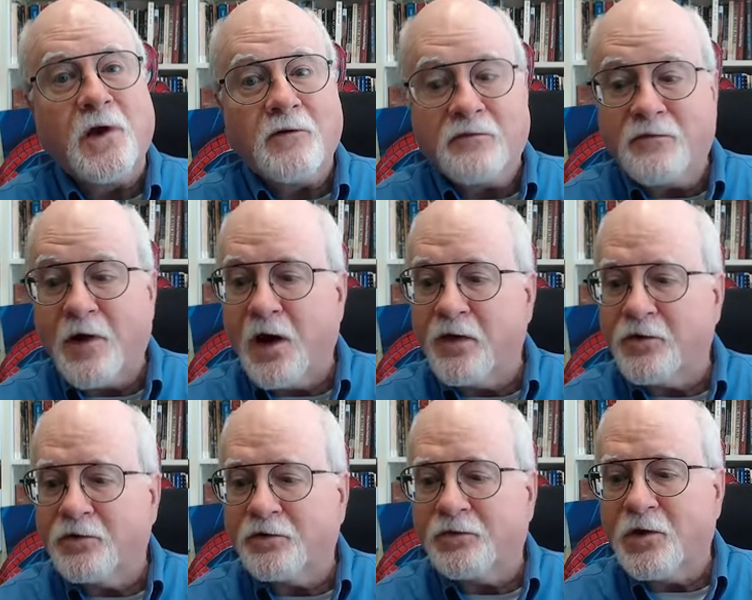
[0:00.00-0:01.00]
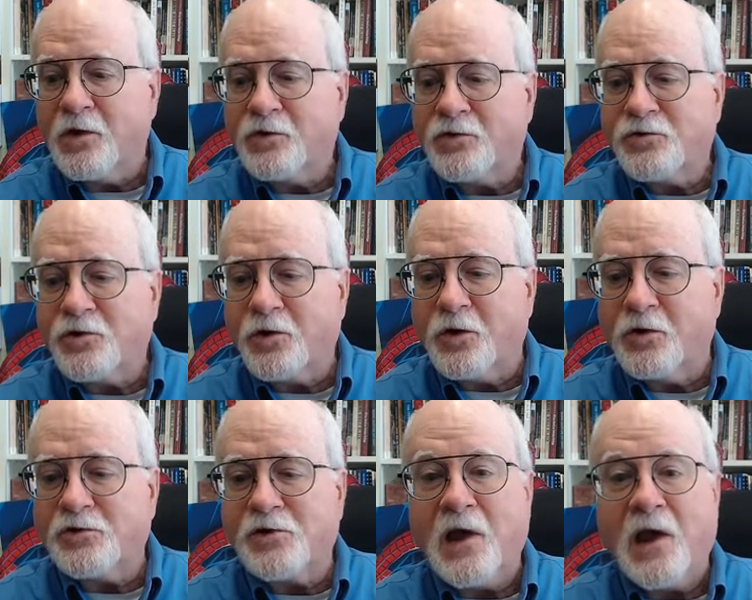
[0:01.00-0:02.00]
father's church,
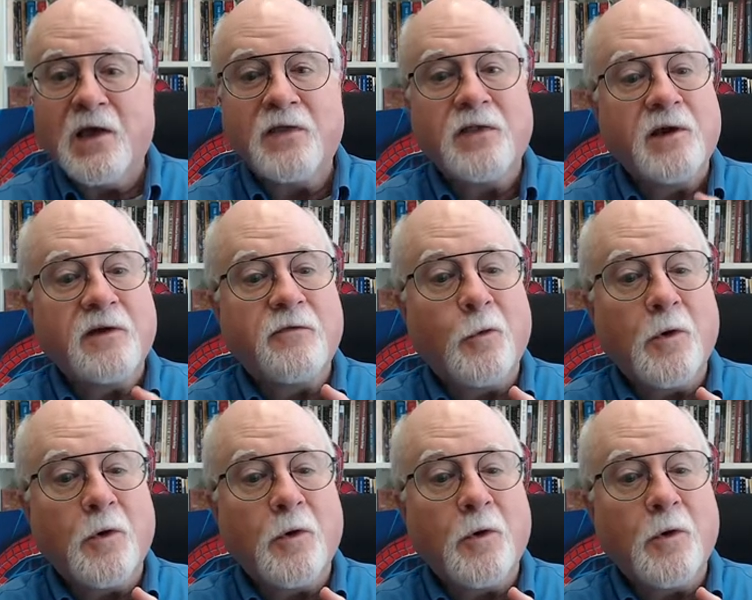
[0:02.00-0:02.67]
and therefore